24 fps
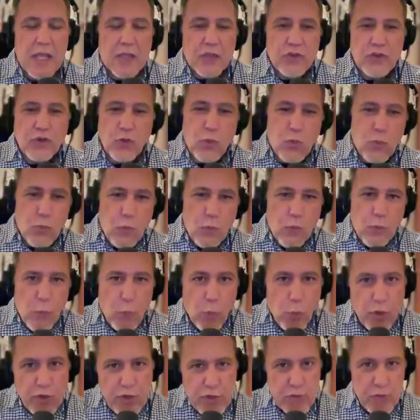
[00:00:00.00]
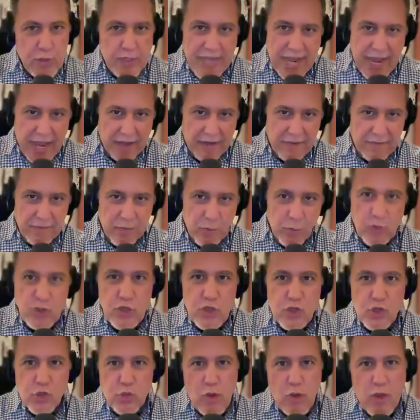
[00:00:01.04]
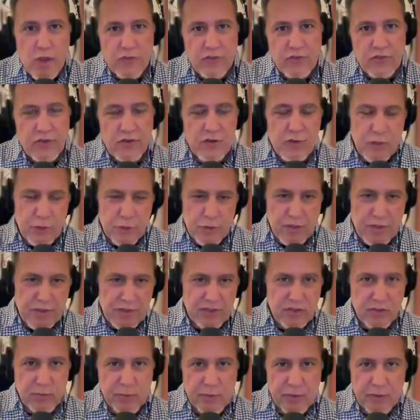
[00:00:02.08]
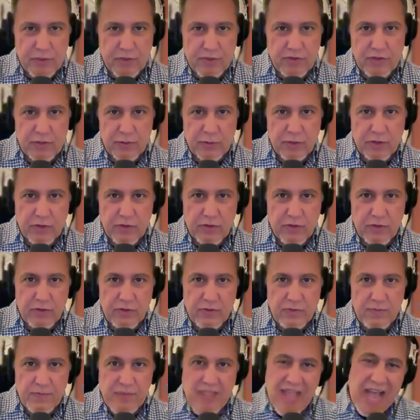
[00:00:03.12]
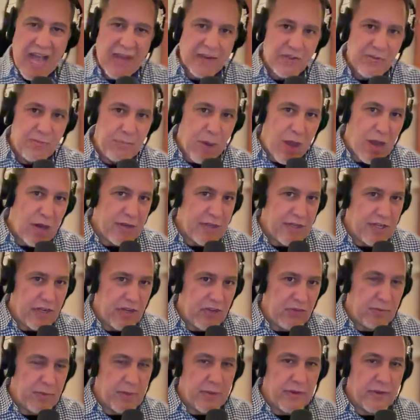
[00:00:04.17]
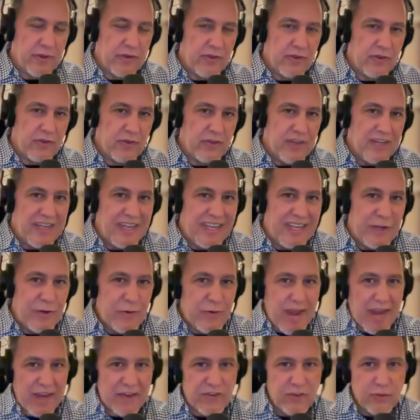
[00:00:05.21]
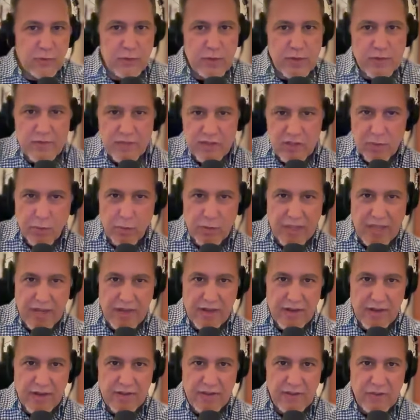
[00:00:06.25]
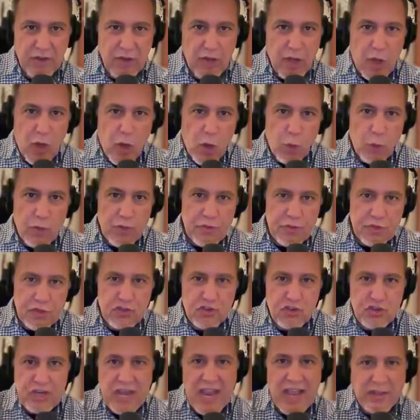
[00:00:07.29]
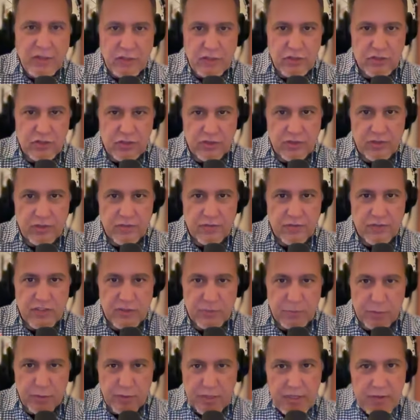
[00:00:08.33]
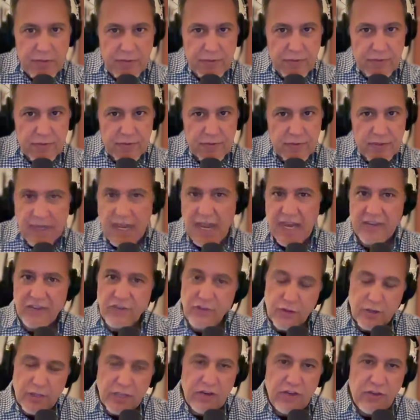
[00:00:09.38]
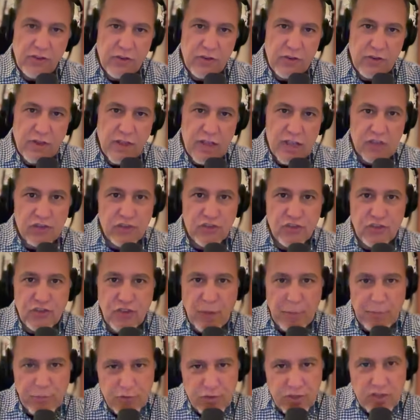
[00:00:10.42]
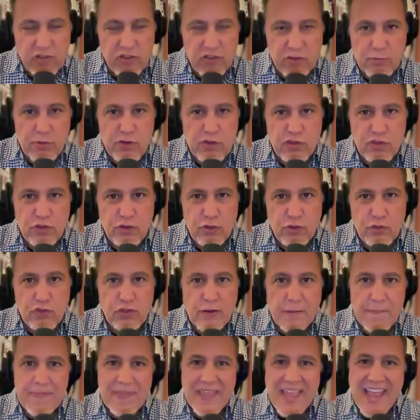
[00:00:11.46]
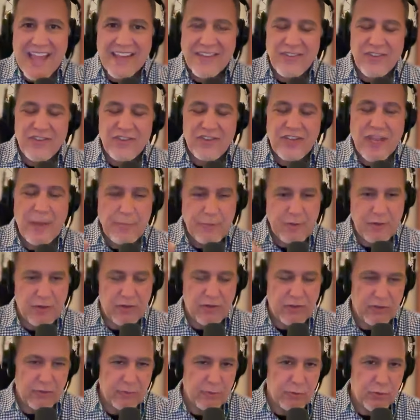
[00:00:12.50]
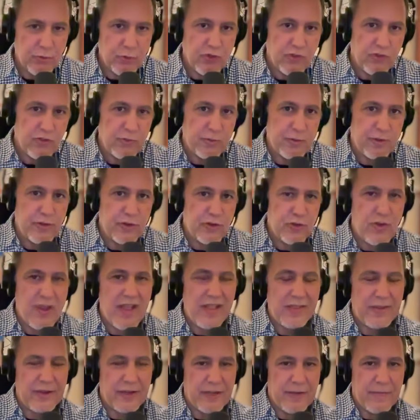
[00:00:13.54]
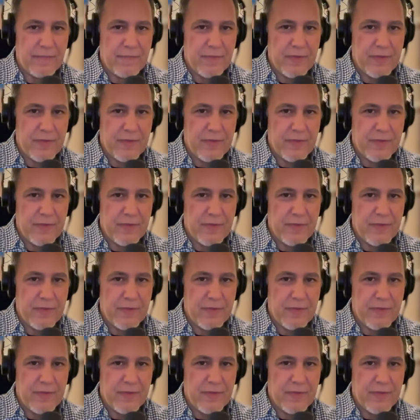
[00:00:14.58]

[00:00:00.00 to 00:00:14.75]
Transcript: So, what do you get when you cross near death experience situations, out of body experiences, interactions with invisible entities, with the challenges of disbelief, isolation, substance misuse, and skepticism towards spirituality?